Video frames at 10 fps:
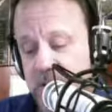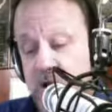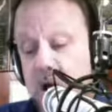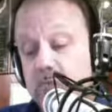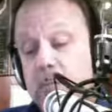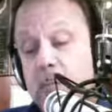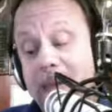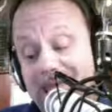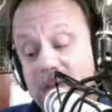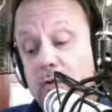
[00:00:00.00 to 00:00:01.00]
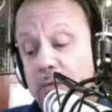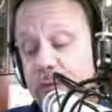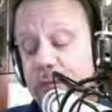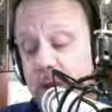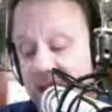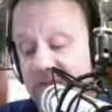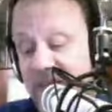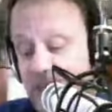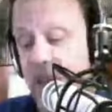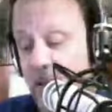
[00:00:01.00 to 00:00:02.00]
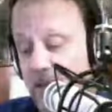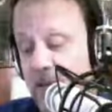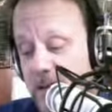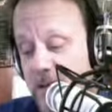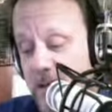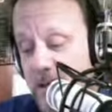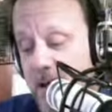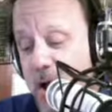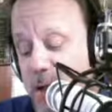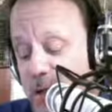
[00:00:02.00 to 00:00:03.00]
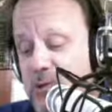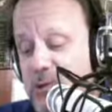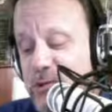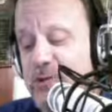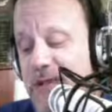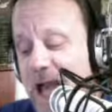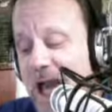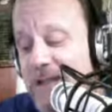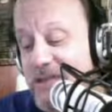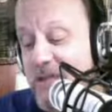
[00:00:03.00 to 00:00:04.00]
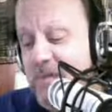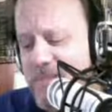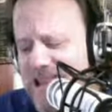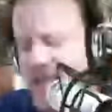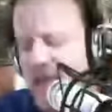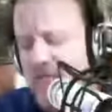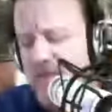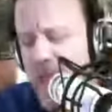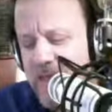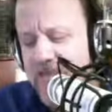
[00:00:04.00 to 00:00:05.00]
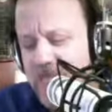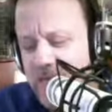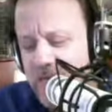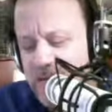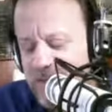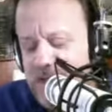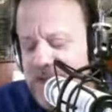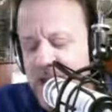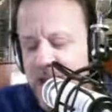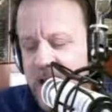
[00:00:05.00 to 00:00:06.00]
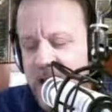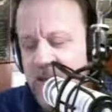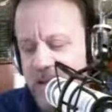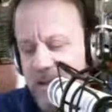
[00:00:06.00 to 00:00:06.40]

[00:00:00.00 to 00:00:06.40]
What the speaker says: It's called Manual for Living, A User's Guide to the Meaning of Life. Let me say that again.